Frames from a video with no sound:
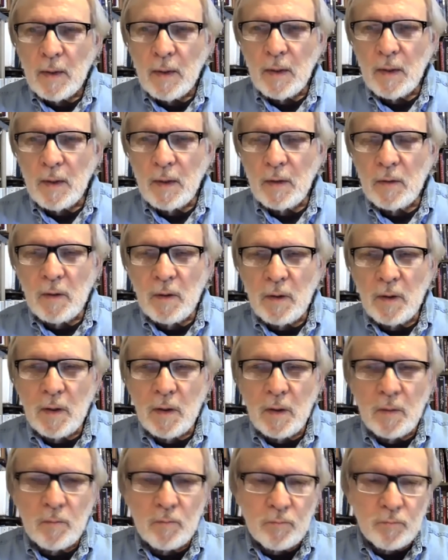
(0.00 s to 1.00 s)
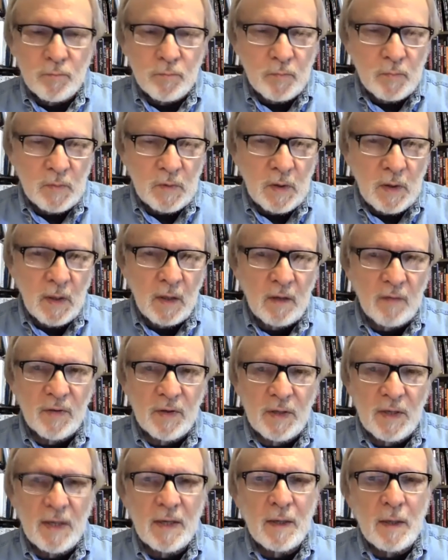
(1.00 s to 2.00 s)
and um, kind of
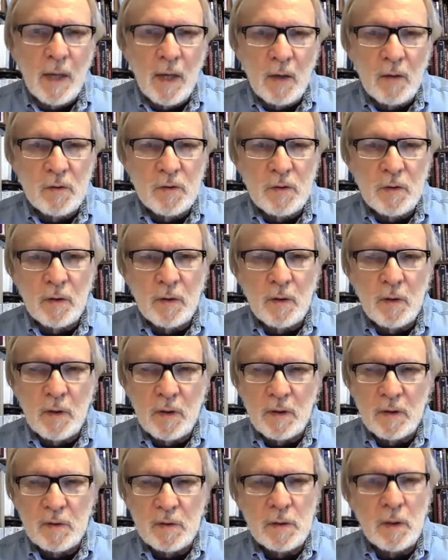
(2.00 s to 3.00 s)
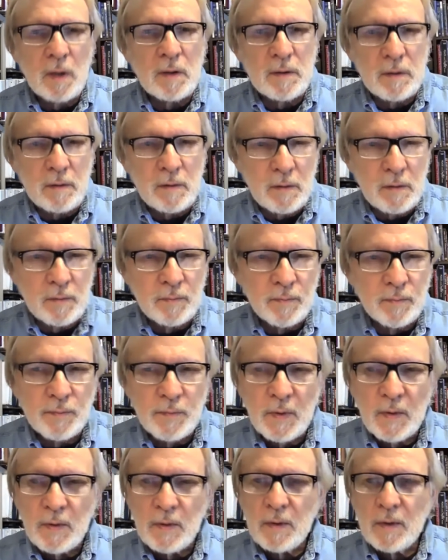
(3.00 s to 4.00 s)
an in-house consultant.
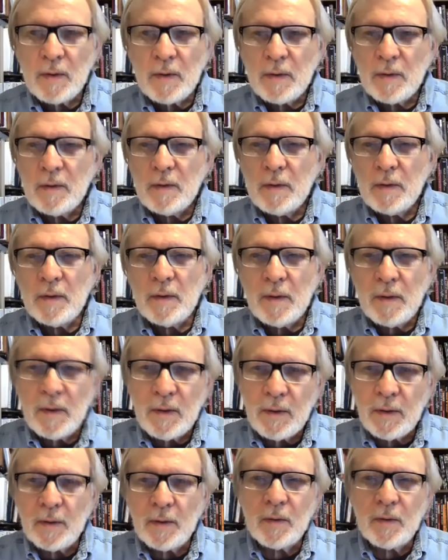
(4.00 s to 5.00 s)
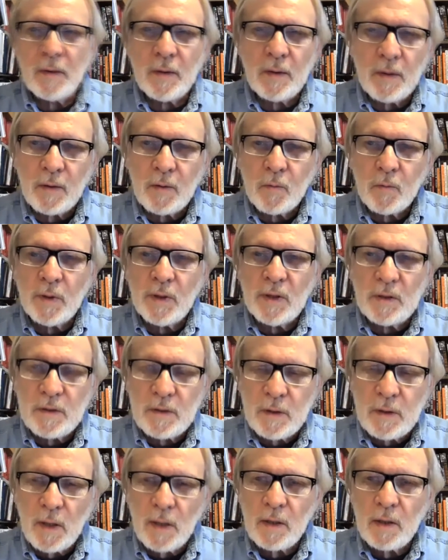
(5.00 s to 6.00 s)
And uh, we
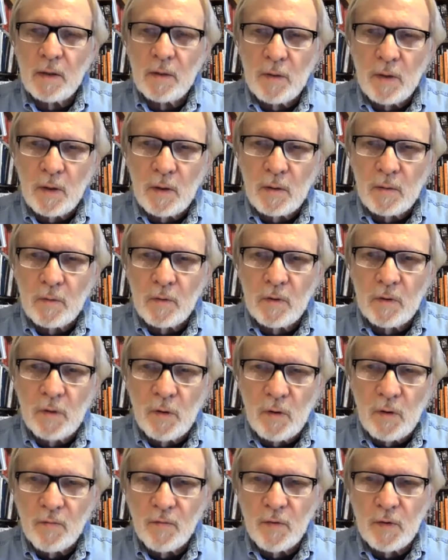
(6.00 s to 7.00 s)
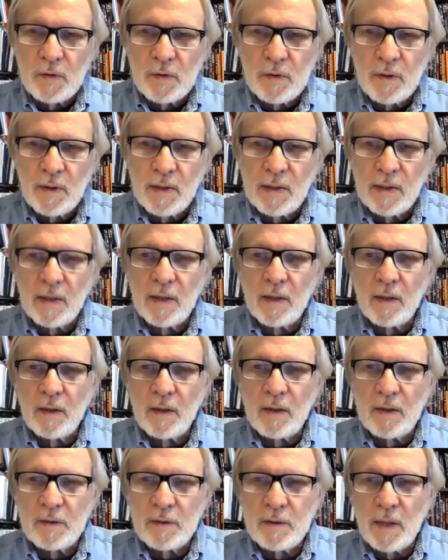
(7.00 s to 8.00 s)
decided that the university needed
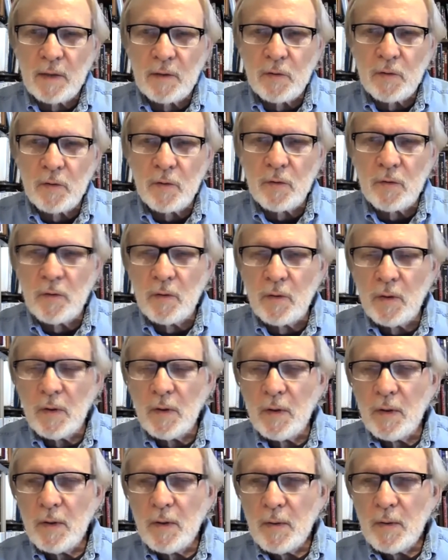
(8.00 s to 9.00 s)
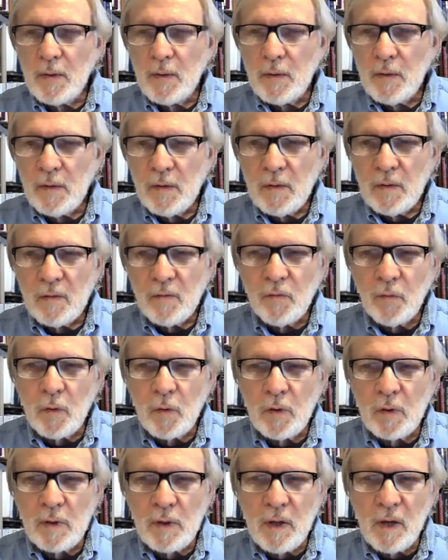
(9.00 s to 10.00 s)
a center
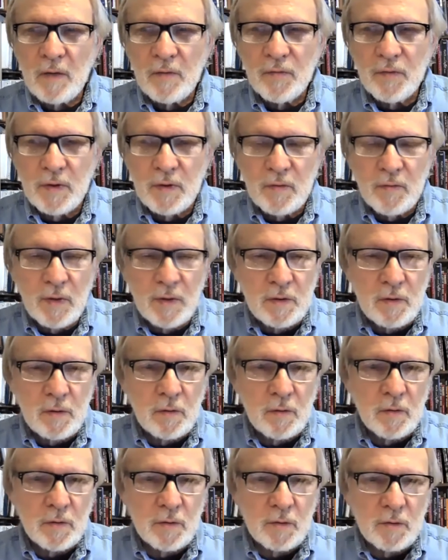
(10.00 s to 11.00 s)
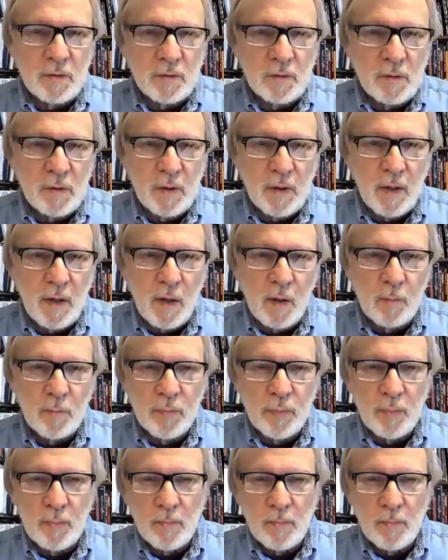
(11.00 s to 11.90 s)
for conflict resolution to help